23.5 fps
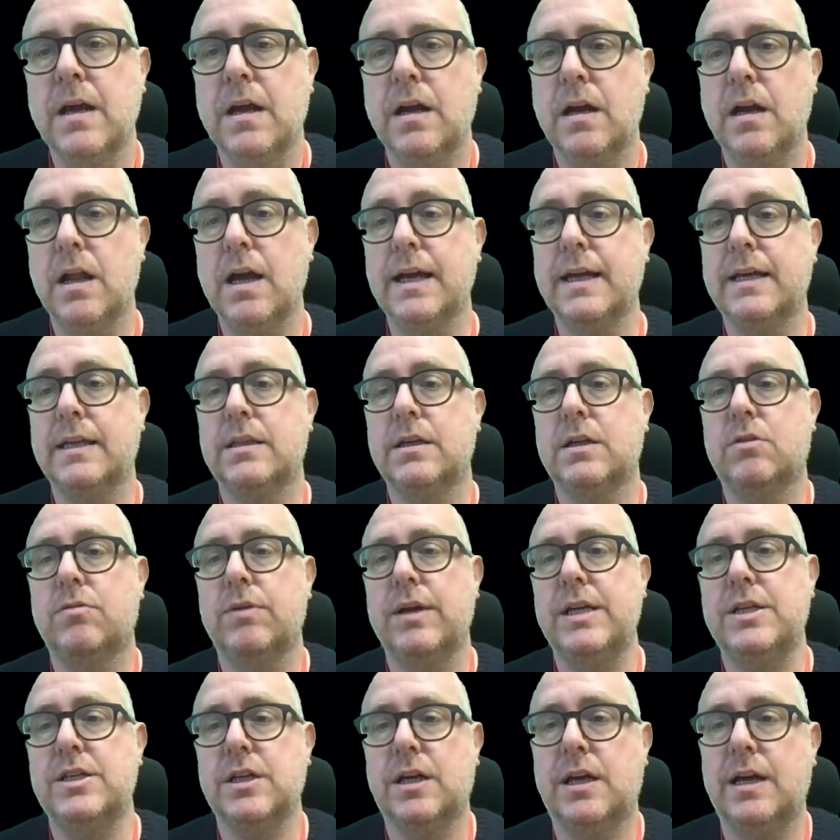Like the
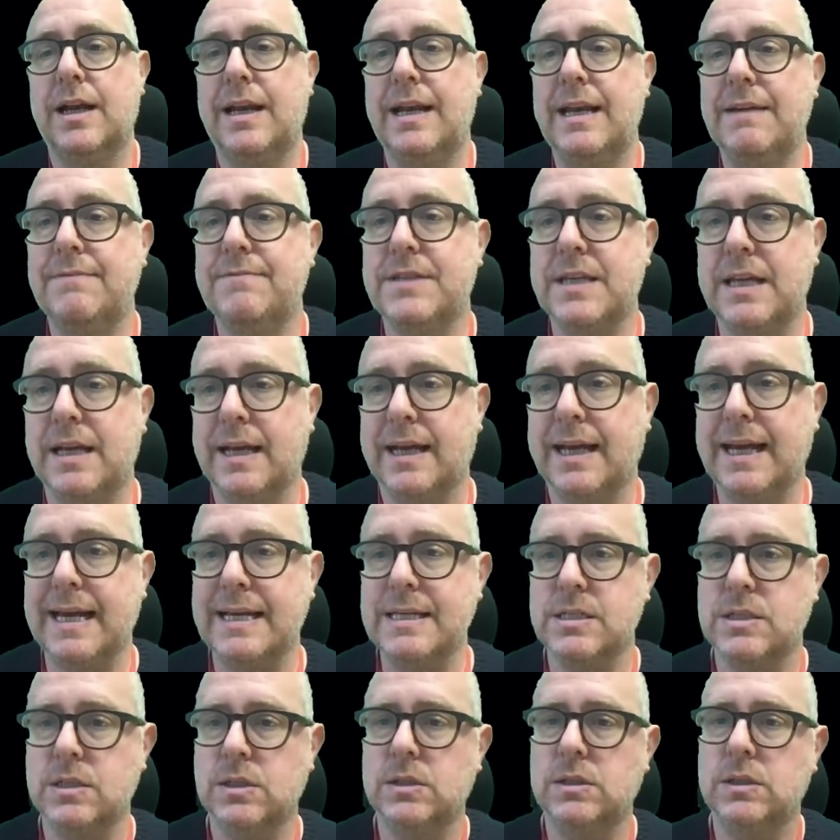creature lives in a
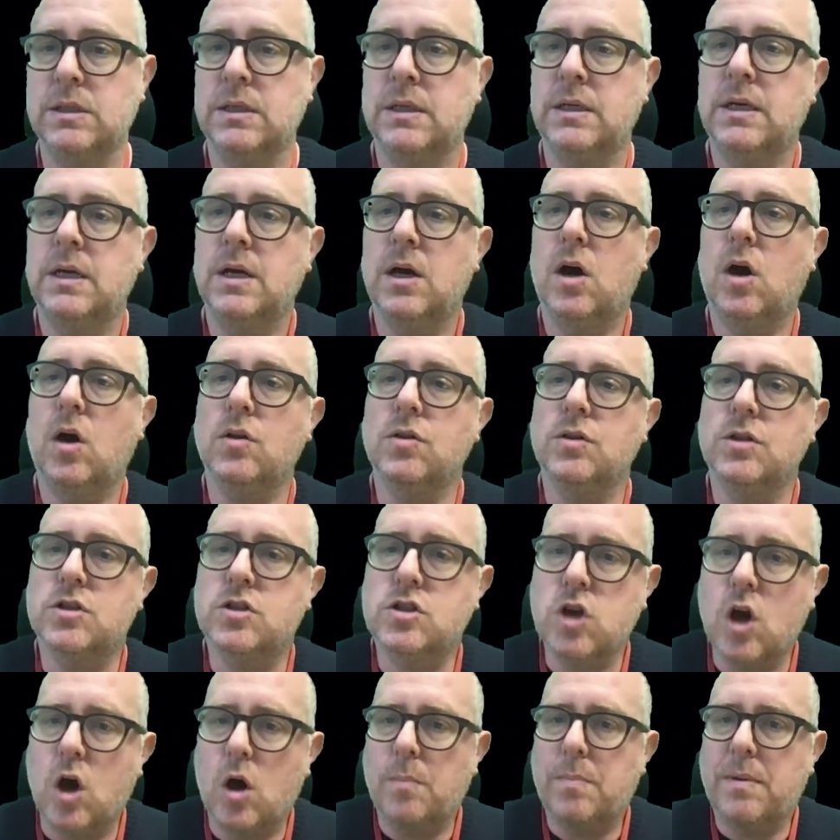castle, on the
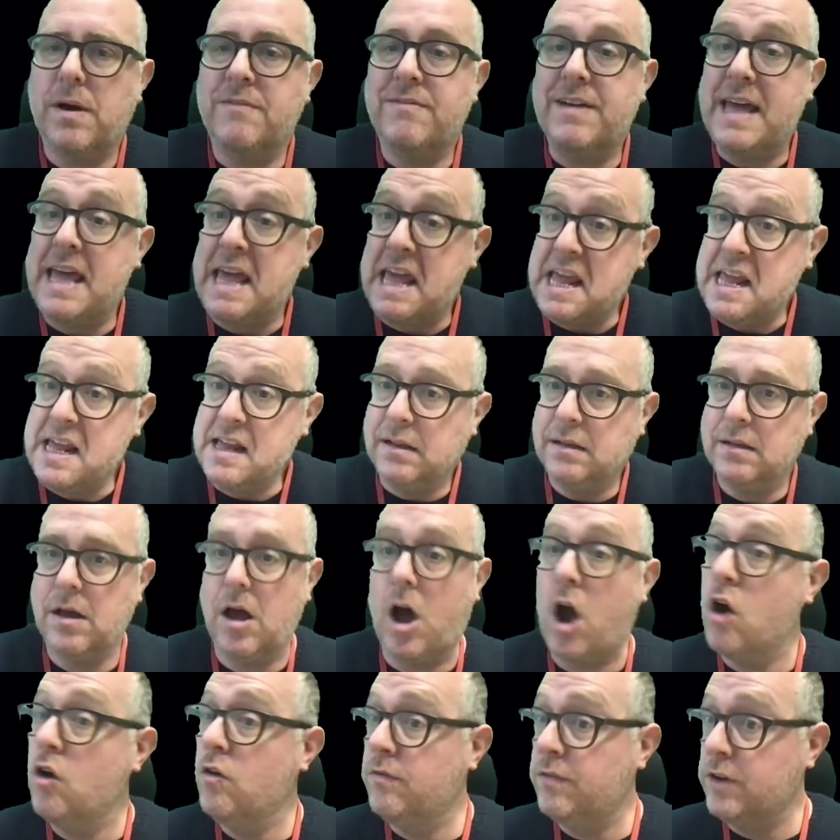top of a hill
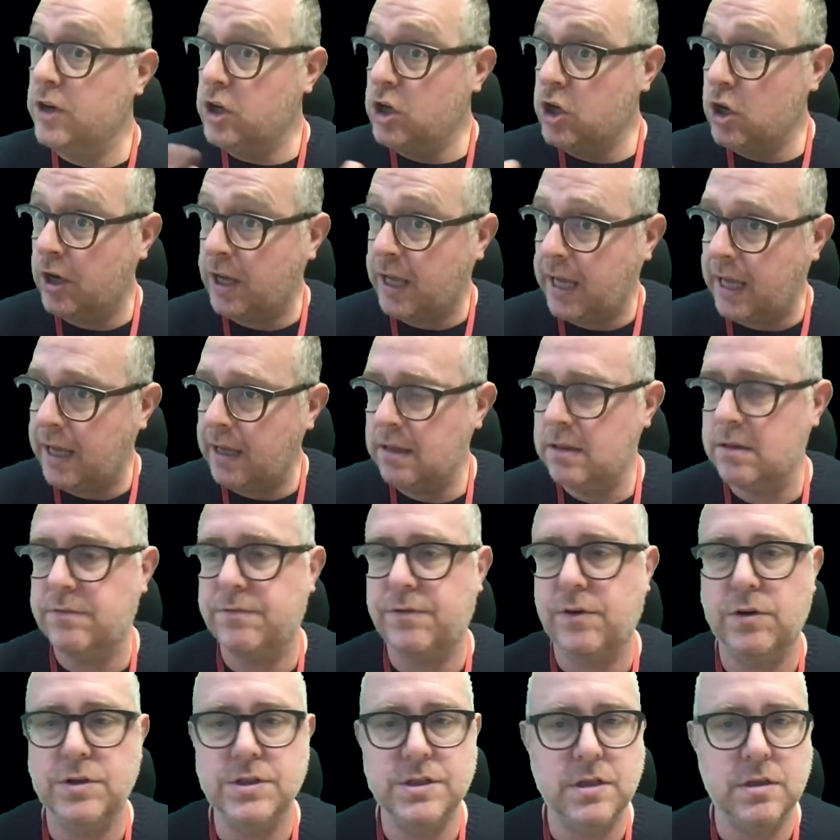overlooking the
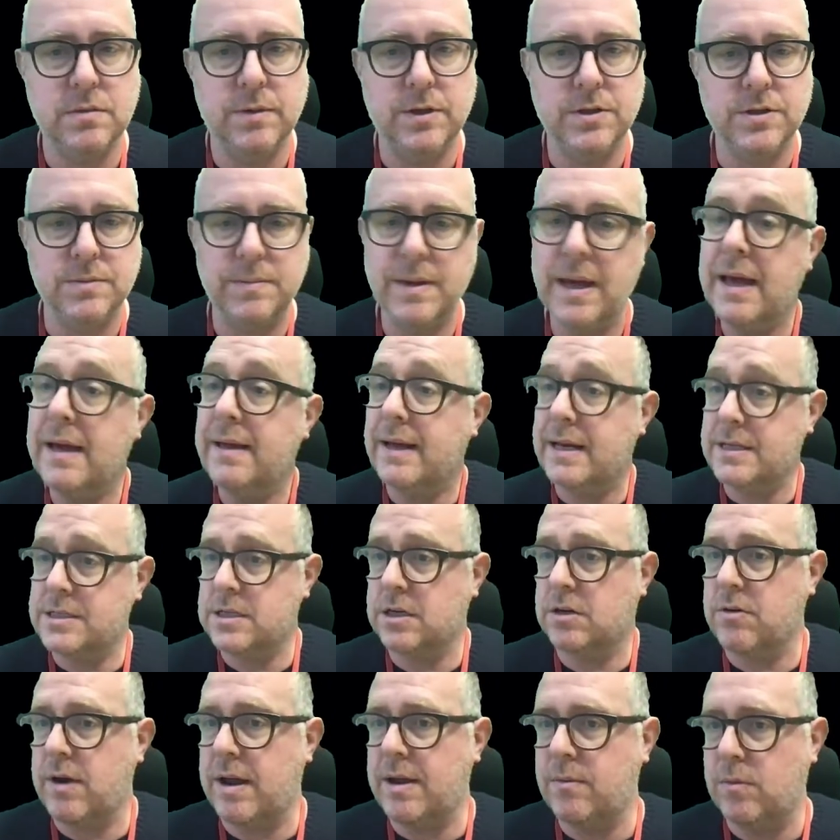forest at the bottom. That's a
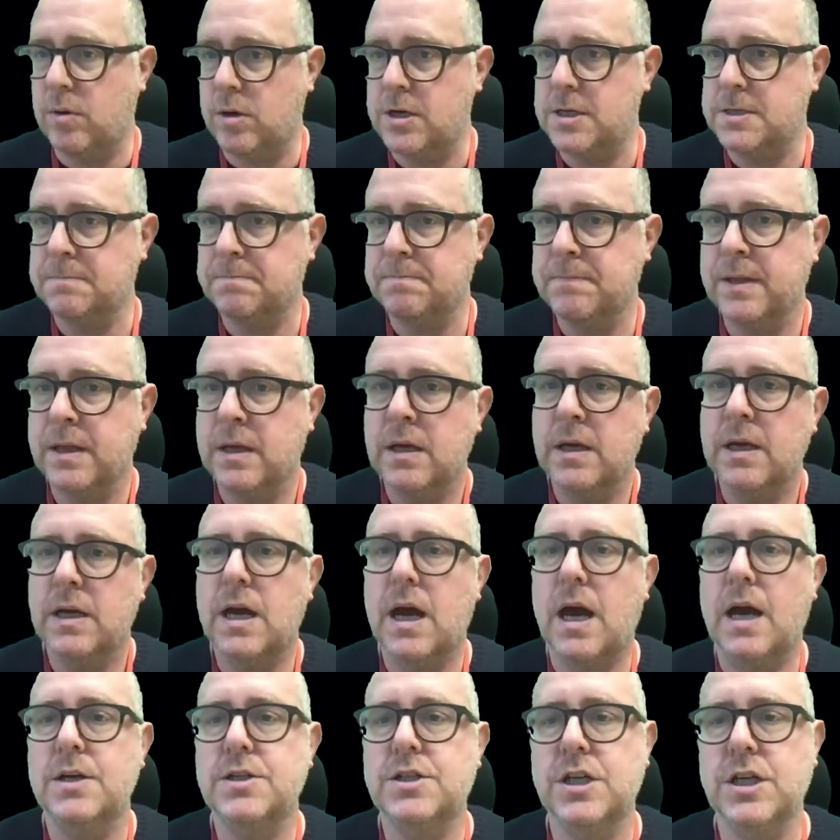great word.
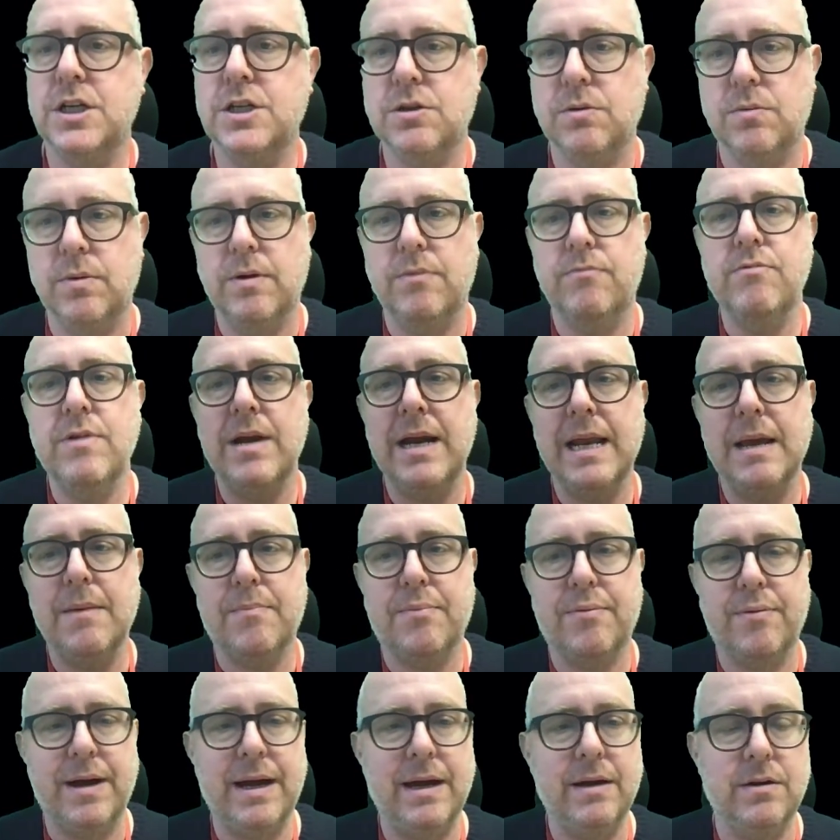Uh, she should be really
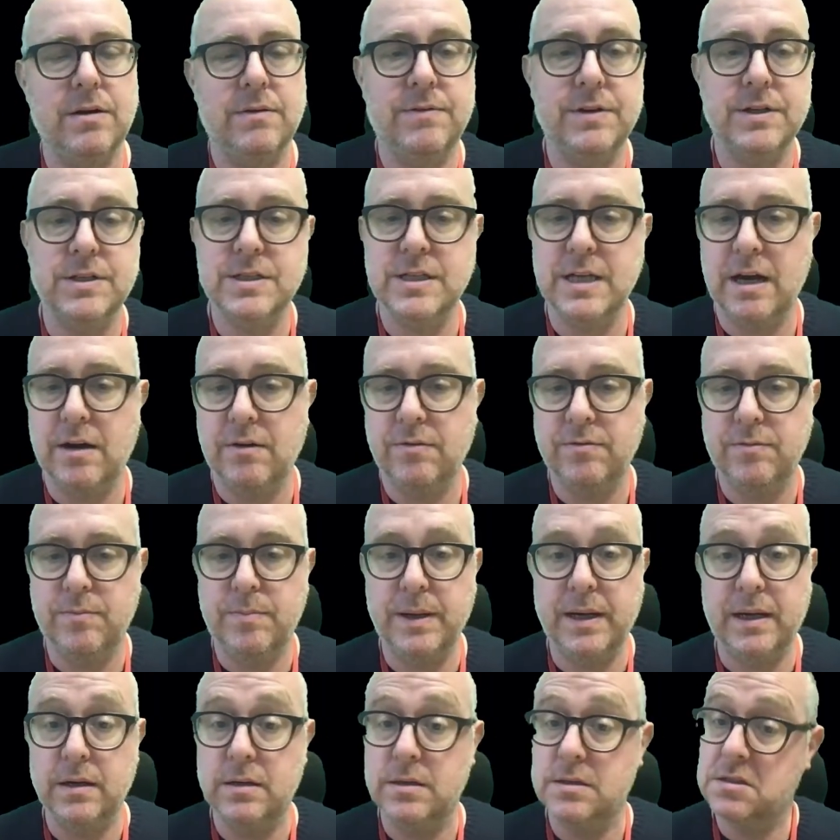proud of herself
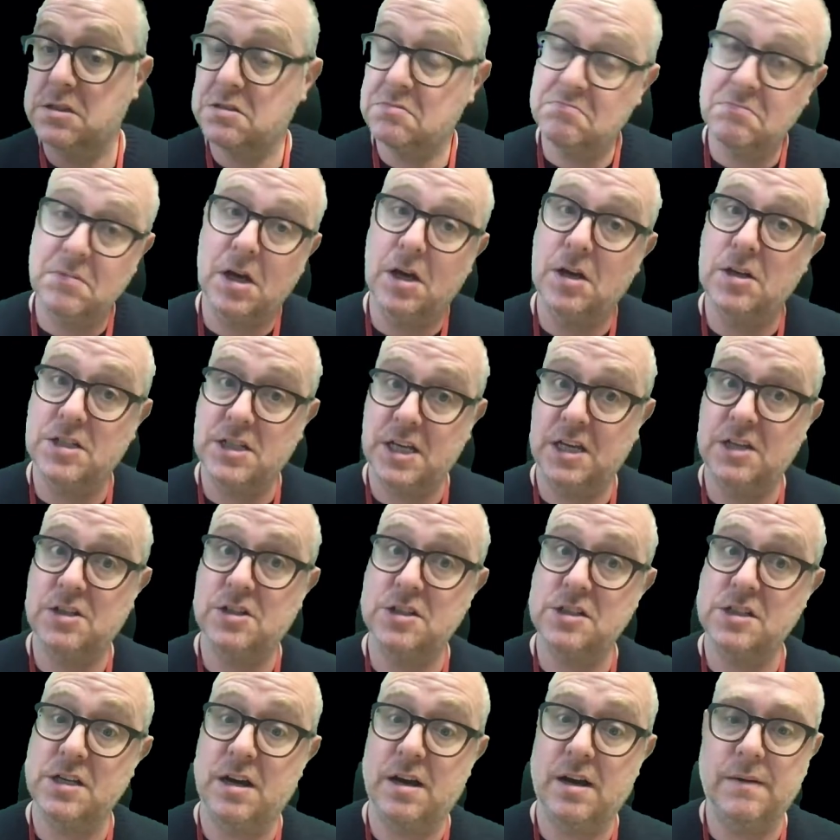because her
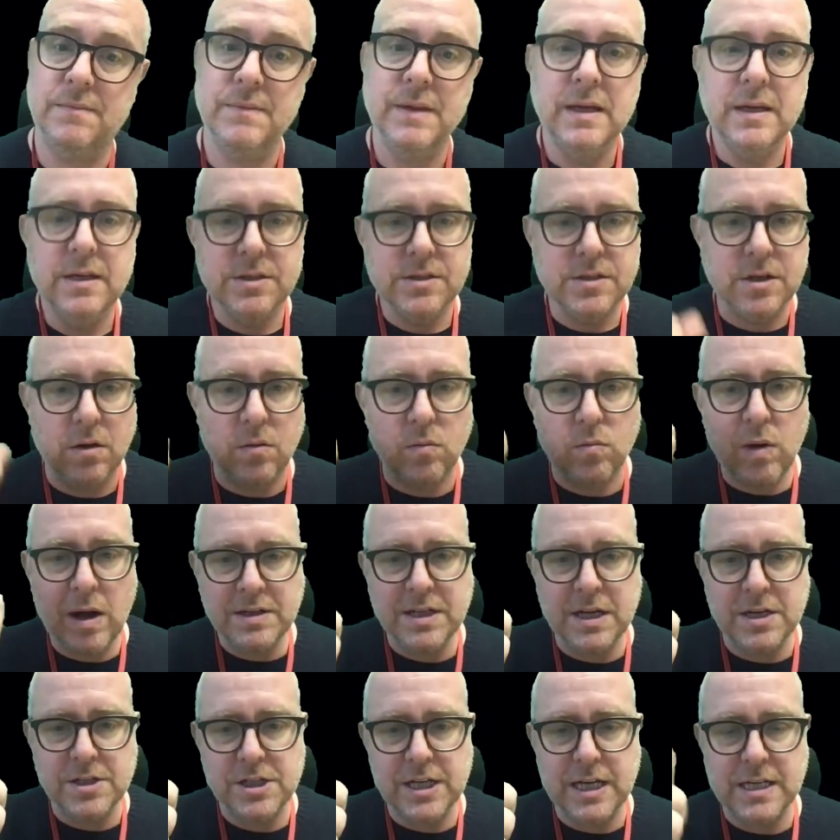teachers are. So well
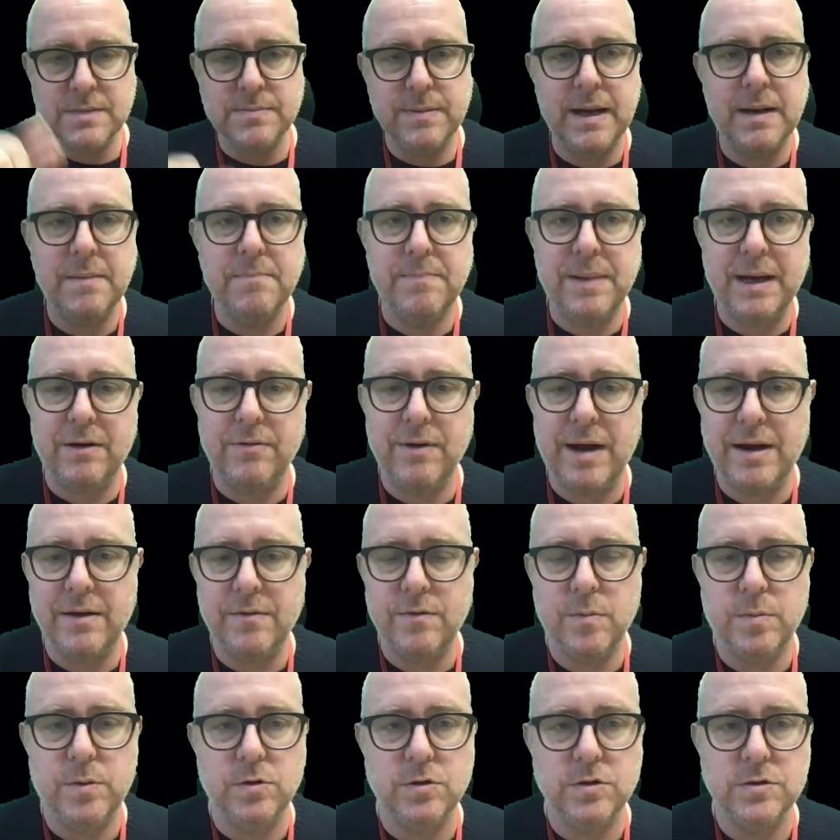done, Jasmine. Big round of
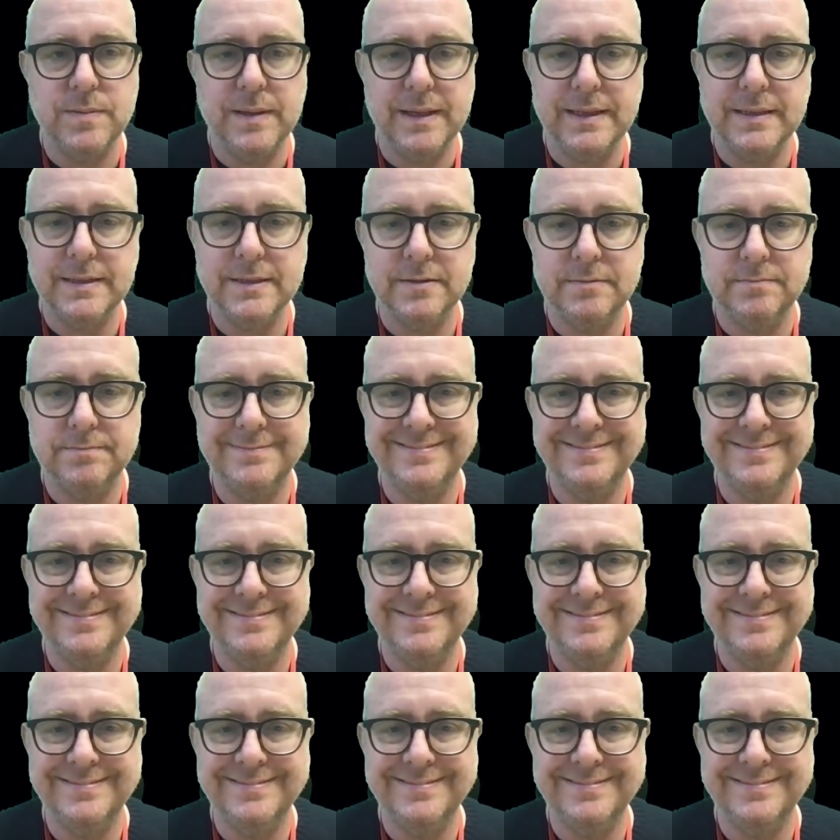applause, please.